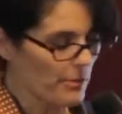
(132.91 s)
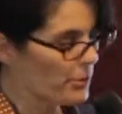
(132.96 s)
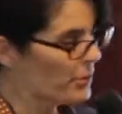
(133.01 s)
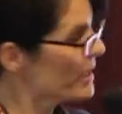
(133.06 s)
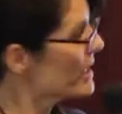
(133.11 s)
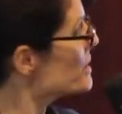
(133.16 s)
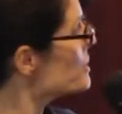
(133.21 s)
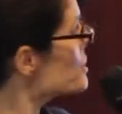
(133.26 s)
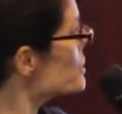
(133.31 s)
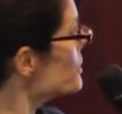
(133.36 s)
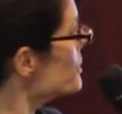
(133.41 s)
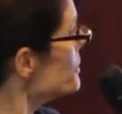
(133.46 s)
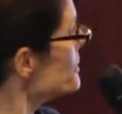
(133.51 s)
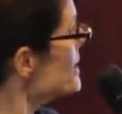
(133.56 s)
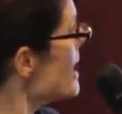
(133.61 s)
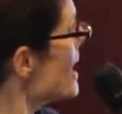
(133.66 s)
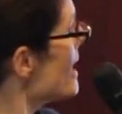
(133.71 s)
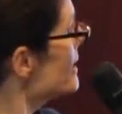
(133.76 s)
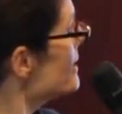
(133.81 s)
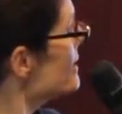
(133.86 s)
we can turn
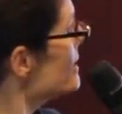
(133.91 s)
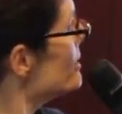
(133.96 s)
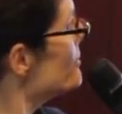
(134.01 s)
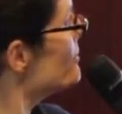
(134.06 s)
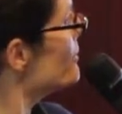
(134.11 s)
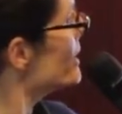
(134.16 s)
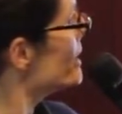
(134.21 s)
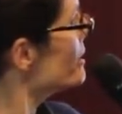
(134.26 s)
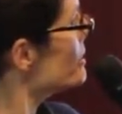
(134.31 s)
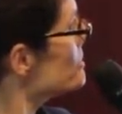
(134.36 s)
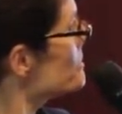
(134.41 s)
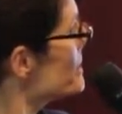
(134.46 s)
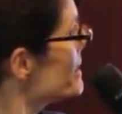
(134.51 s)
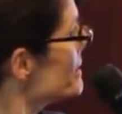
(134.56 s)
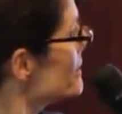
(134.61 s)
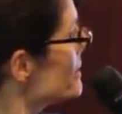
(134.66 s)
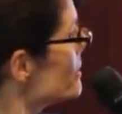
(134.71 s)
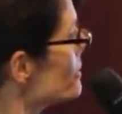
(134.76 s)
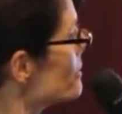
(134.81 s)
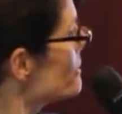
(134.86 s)
that
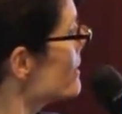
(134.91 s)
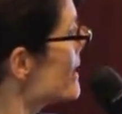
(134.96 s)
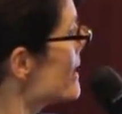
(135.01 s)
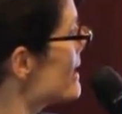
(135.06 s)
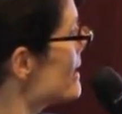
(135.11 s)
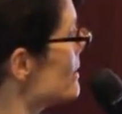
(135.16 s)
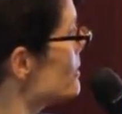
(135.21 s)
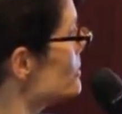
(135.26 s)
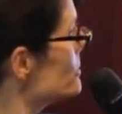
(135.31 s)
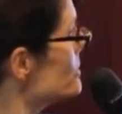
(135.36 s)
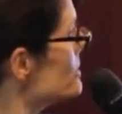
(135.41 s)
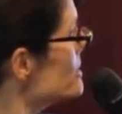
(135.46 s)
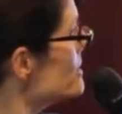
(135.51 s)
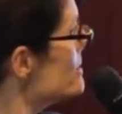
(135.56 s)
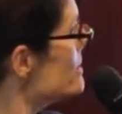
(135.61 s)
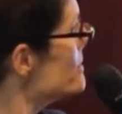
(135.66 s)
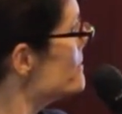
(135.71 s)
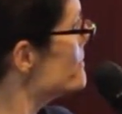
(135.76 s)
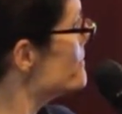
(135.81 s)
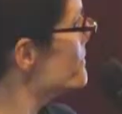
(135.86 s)
environment around